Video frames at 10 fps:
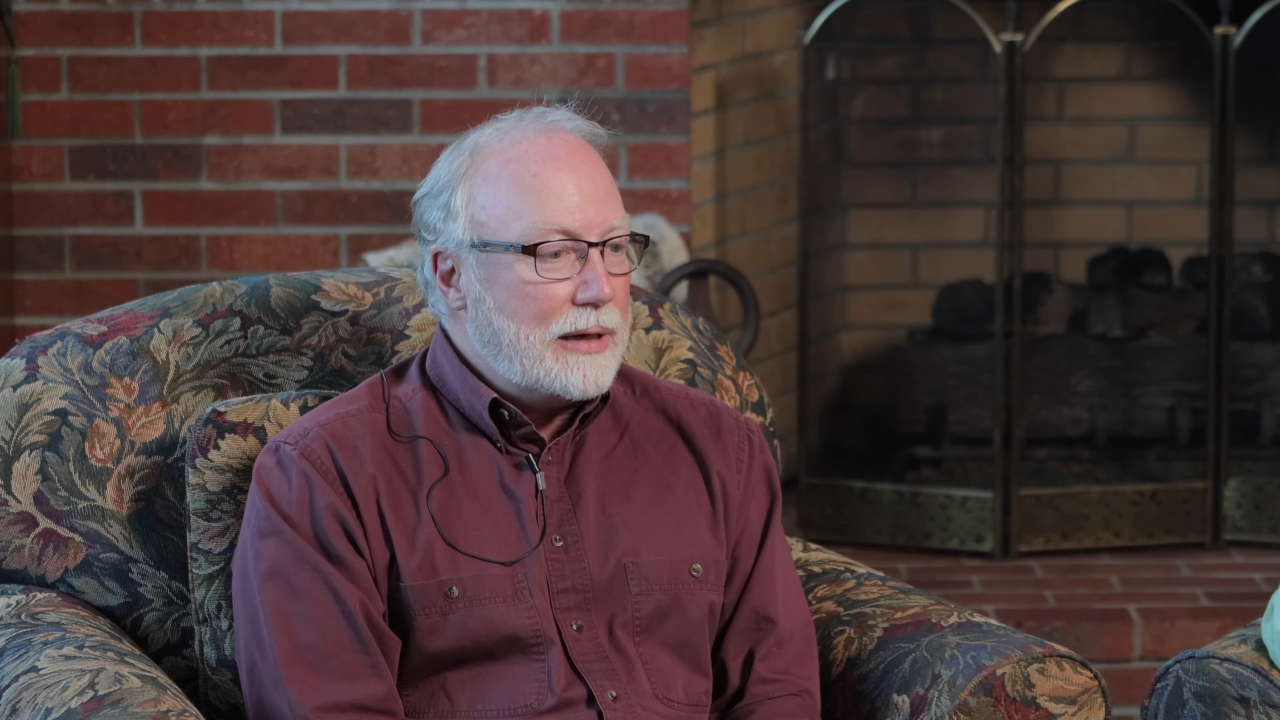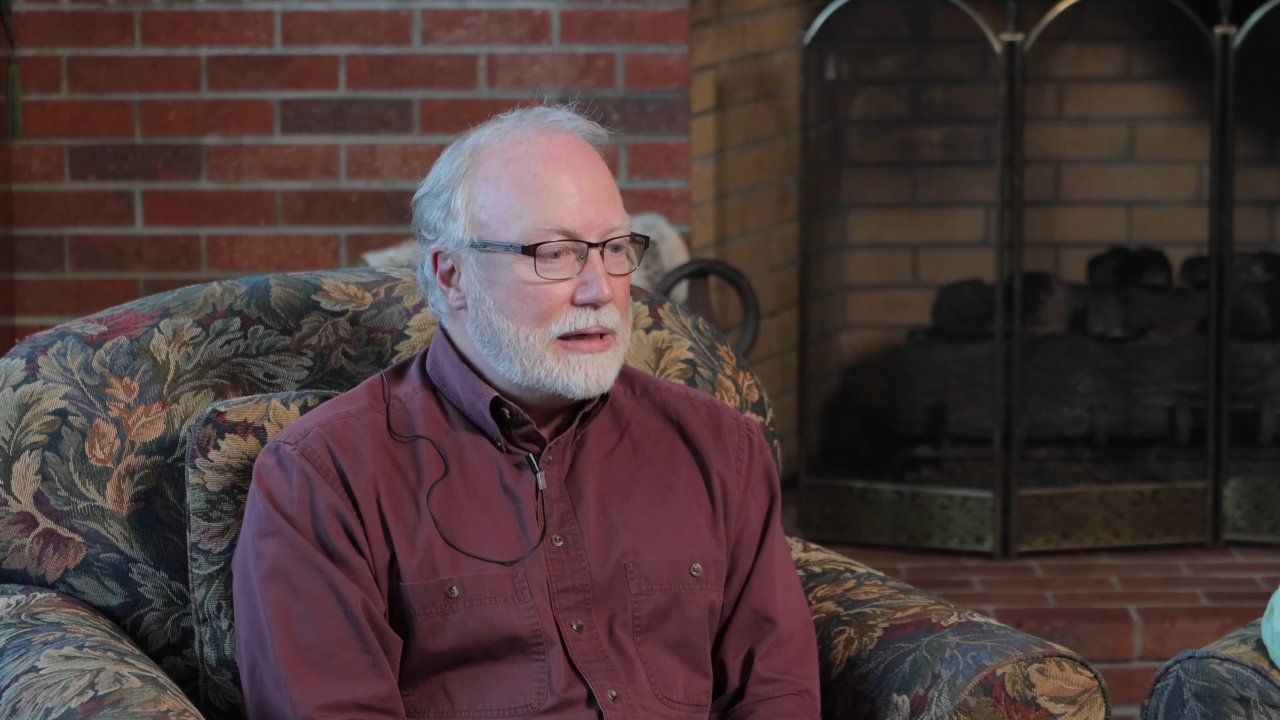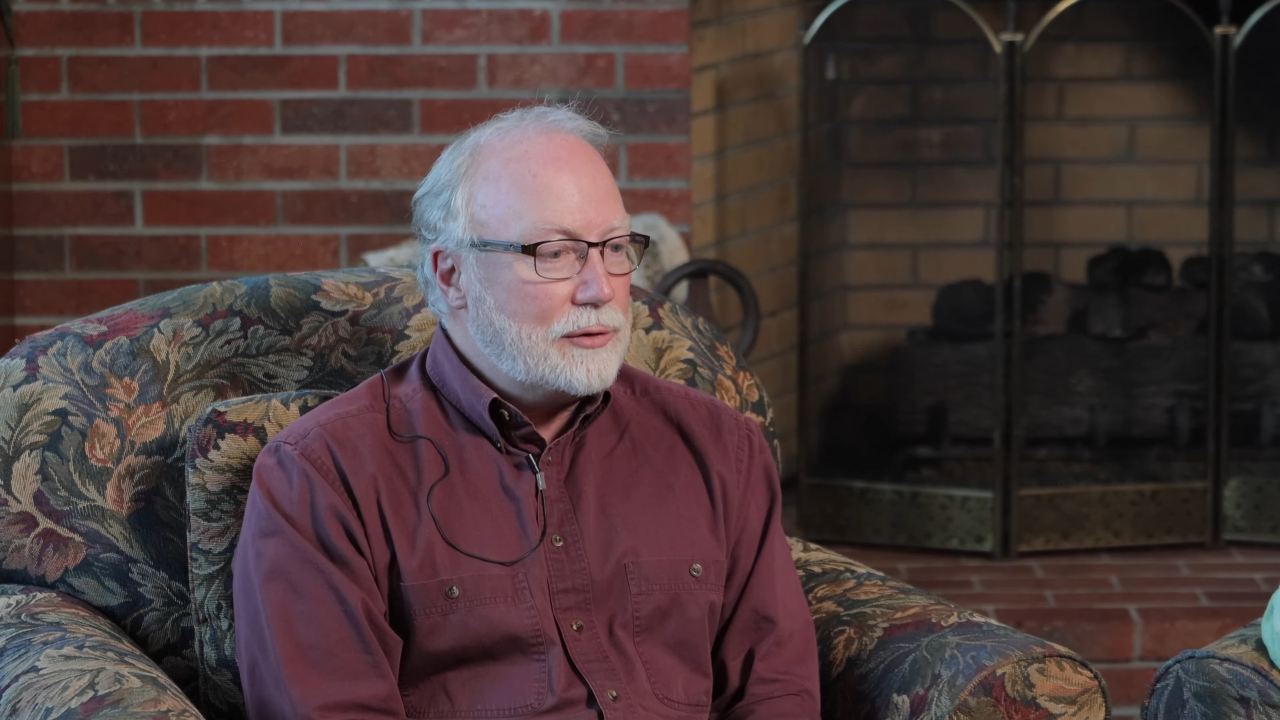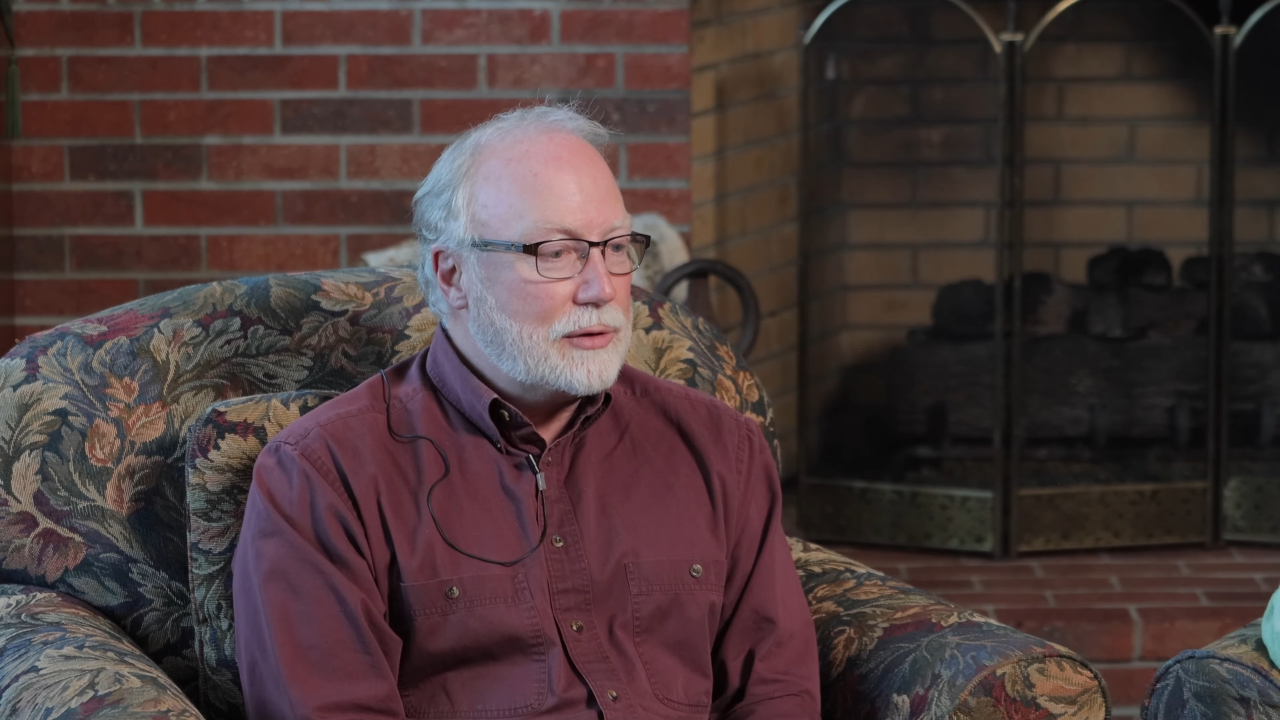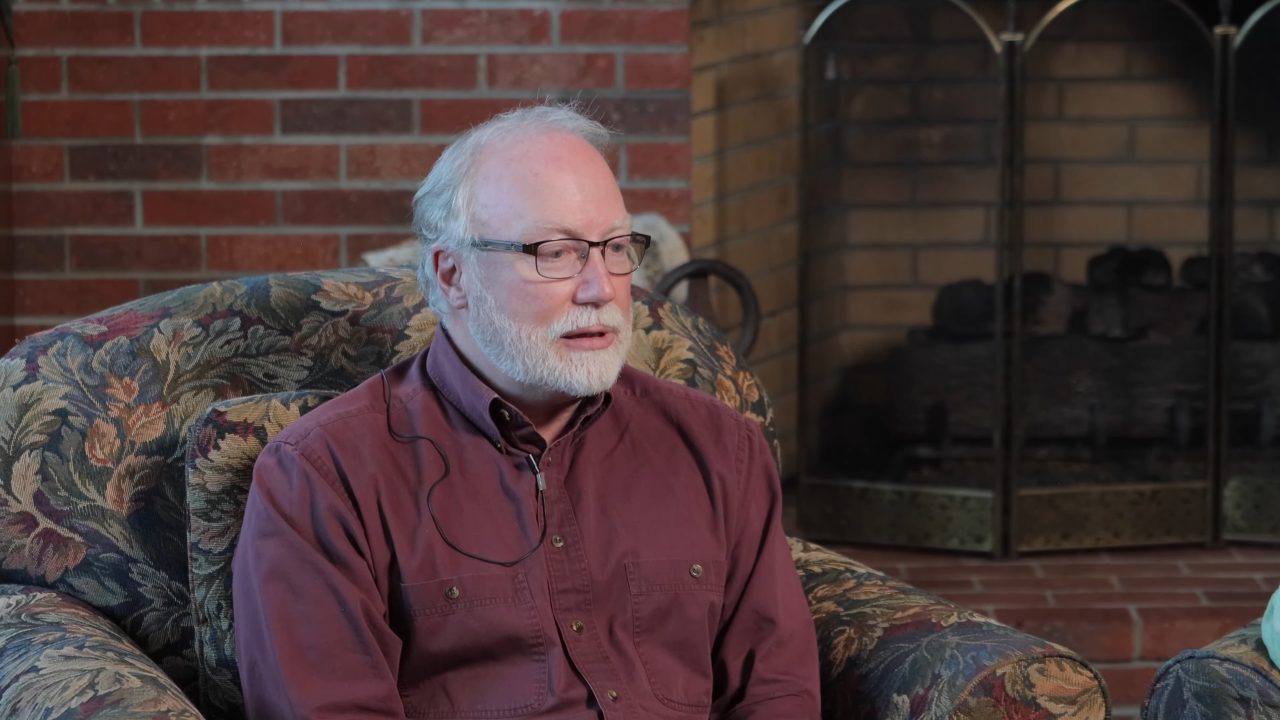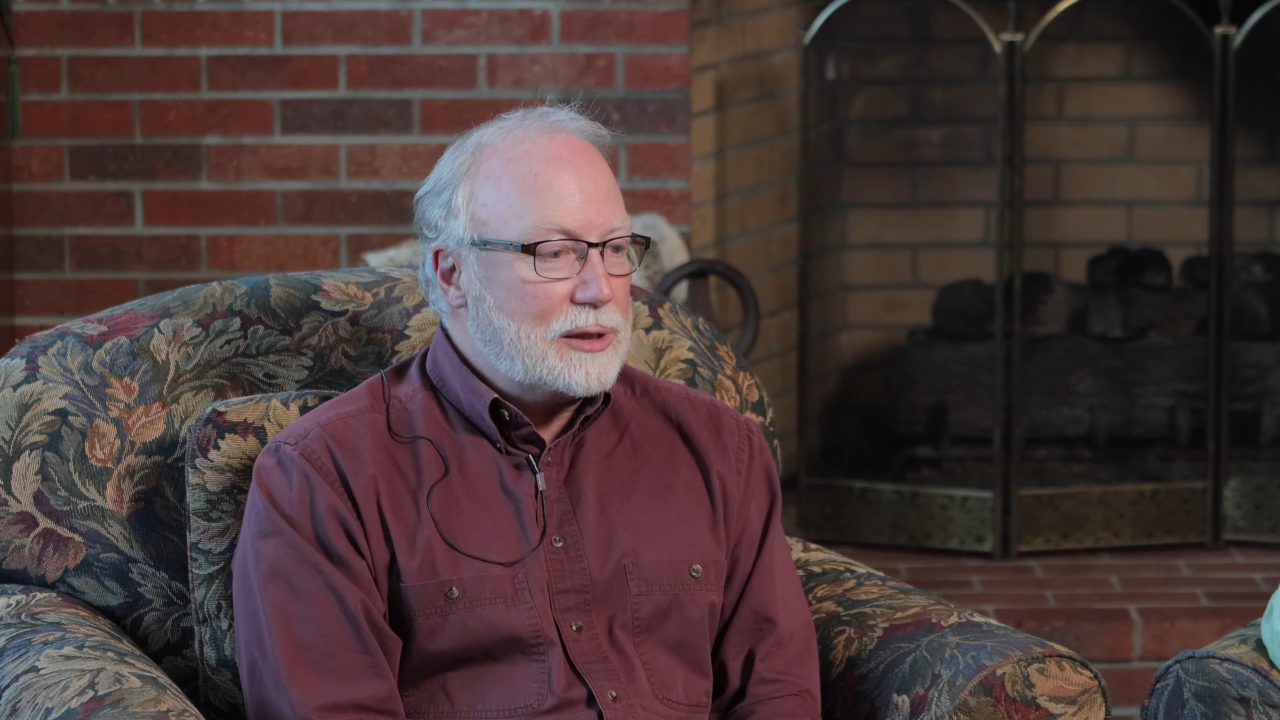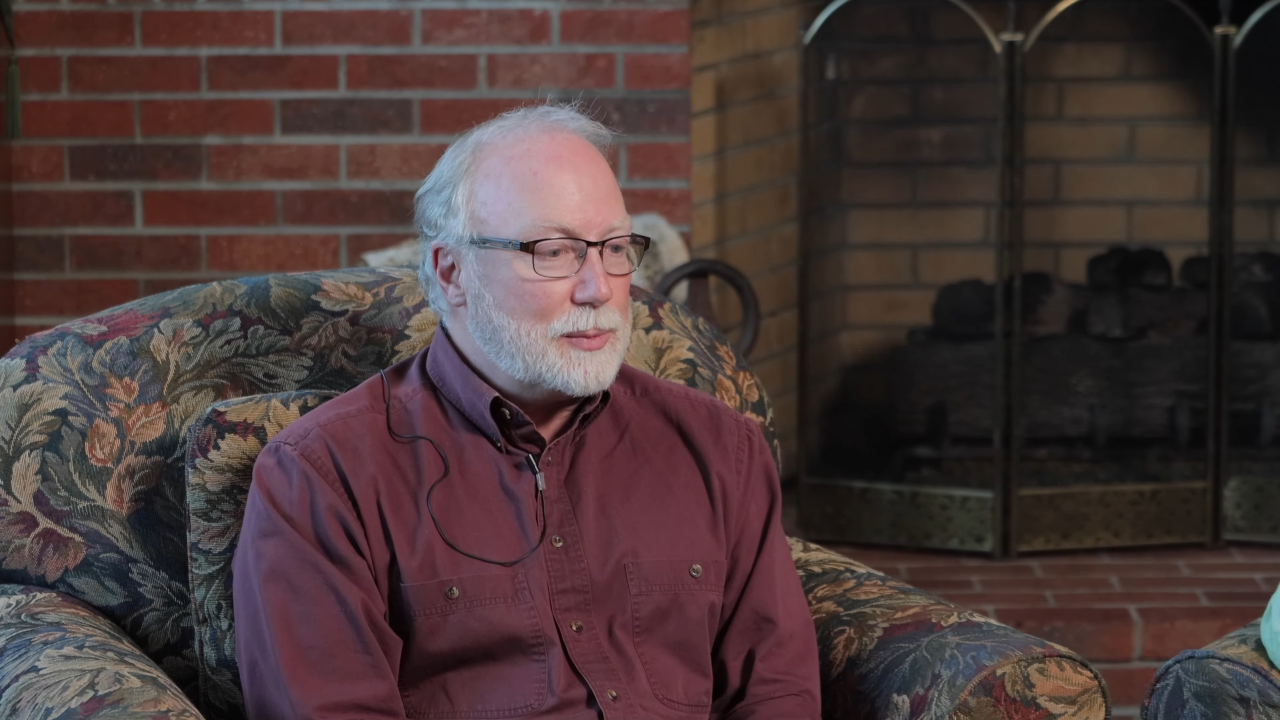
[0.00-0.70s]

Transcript: interested